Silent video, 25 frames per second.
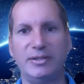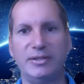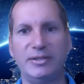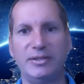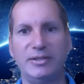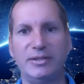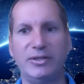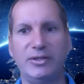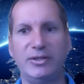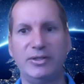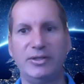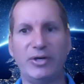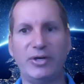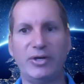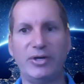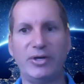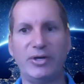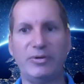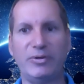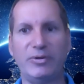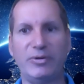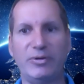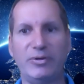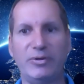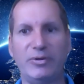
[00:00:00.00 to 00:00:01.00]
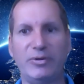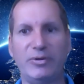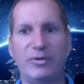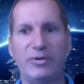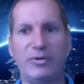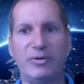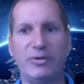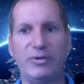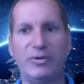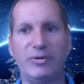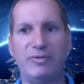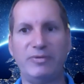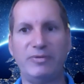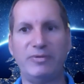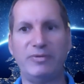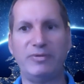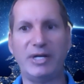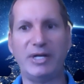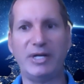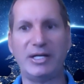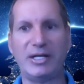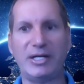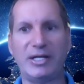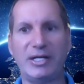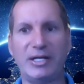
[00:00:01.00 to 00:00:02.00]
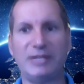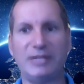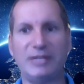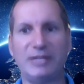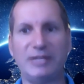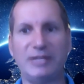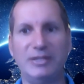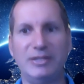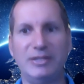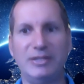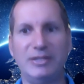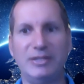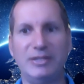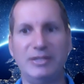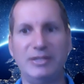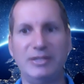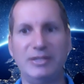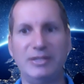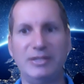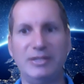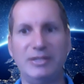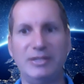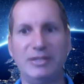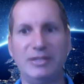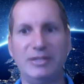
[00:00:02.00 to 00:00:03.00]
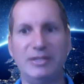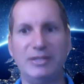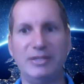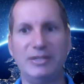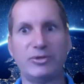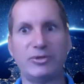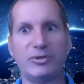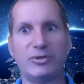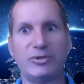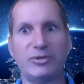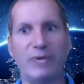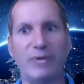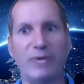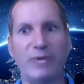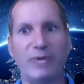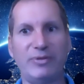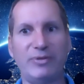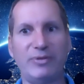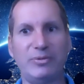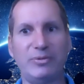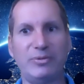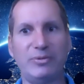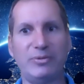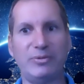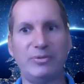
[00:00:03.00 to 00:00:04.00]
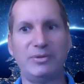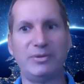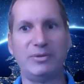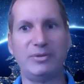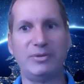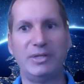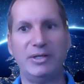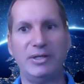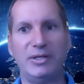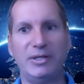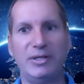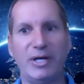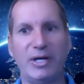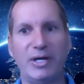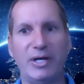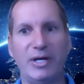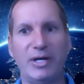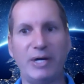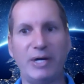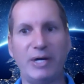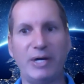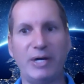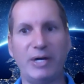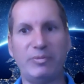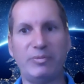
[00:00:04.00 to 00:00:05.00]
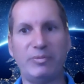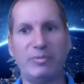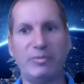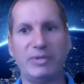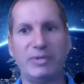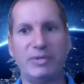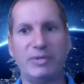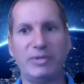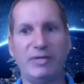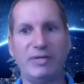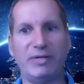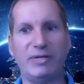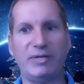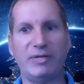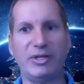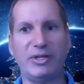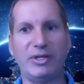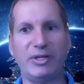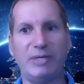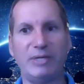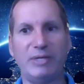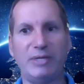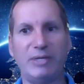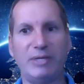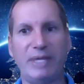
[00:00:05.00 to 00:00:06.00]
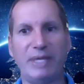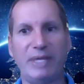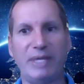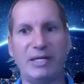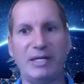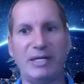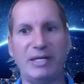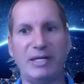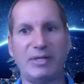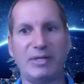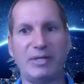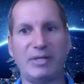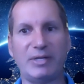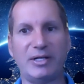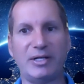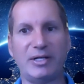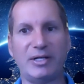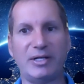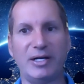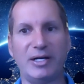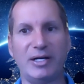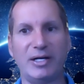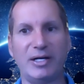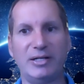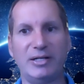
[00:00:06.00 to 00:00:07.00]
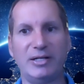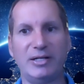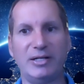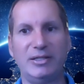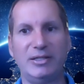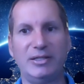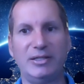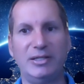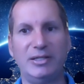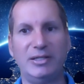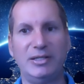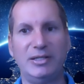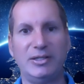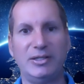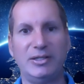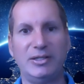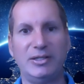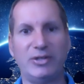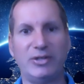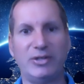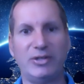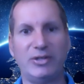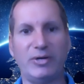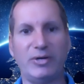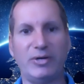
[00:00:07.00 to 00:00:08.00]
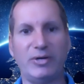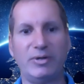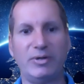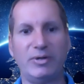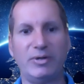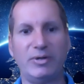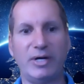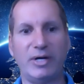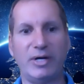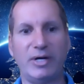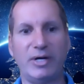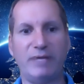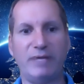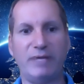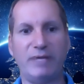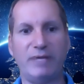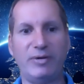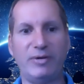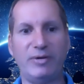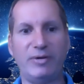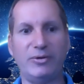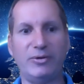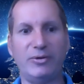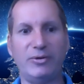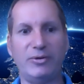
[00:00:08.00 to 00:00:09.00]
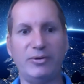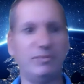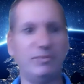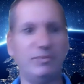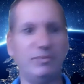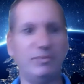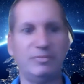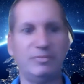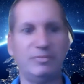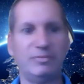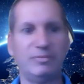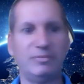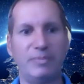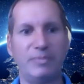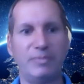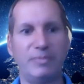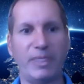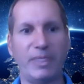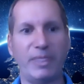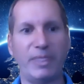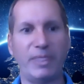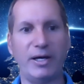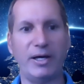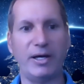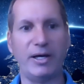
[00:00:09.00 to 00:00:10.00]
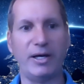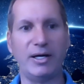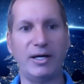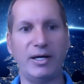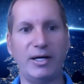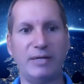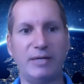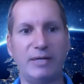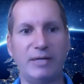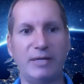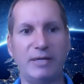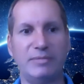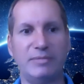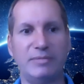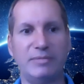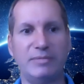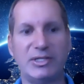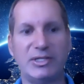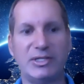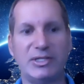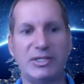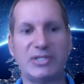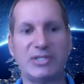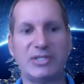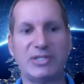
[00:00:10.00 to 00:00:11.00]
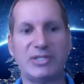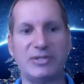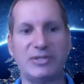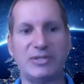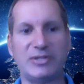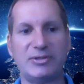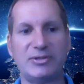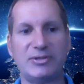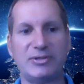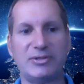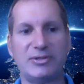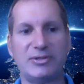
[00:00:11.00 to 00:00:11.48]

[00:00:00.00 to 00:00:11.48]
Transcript: you know, funding uh, or loans or what have you um, given the pandemic, uh, you know, uh, federal uh, assistance?